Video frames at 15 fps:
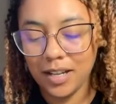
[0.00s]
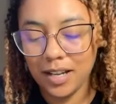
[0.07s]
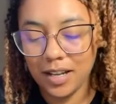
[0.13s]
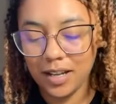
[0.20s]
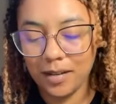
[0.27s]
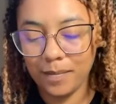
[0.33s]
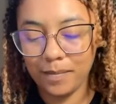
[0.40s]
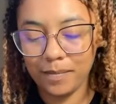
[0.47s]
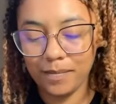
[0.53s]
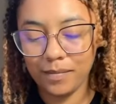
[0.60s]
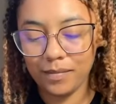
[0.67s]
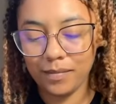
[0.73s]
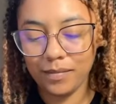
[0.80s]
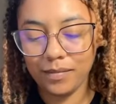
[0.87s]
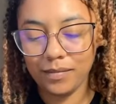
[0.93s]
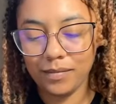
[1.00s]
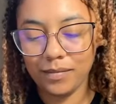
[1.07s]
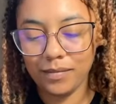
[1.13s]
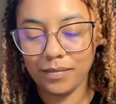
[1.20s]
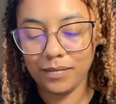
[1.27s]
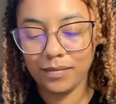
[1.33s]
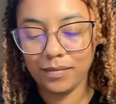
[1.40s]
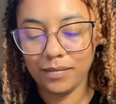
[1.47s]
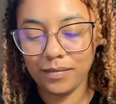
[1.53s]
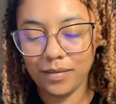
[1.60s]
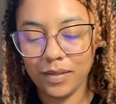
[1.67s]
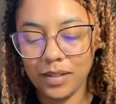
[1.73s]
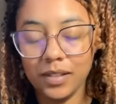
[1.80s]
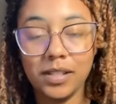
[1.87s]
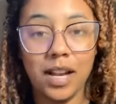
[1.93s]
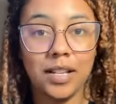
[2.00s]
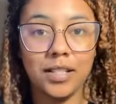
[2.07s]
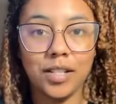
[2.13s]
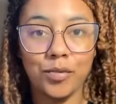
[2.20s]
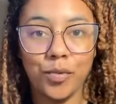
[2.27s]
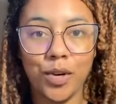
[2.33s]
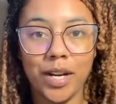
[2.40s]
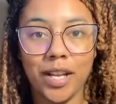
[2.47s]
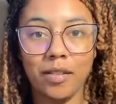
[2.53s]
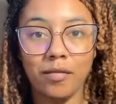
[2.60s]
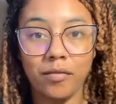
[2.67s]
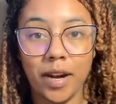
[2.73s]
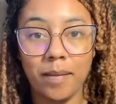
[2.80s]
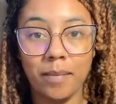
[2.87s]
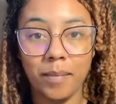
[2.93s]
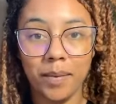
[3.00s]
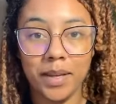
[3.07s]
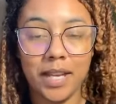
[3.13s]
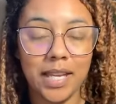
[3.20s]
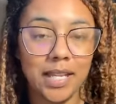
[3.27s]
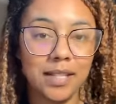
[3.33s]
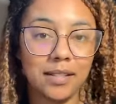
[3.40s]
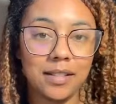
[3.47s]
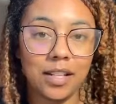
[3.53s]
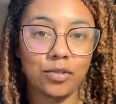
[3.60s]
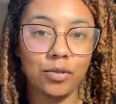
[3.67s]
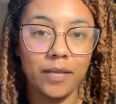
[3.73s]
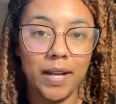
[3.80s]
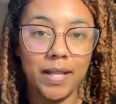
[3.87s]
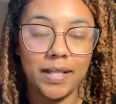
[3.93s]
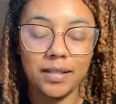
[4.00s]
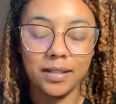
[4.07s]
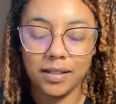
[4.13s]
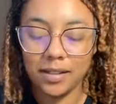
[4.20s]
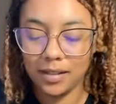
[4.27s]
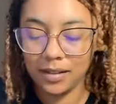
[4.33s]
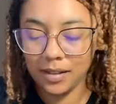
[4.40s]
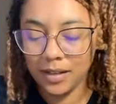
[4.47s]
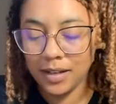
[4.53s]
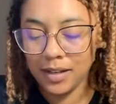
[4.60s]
content warning, rape, and sexual violence.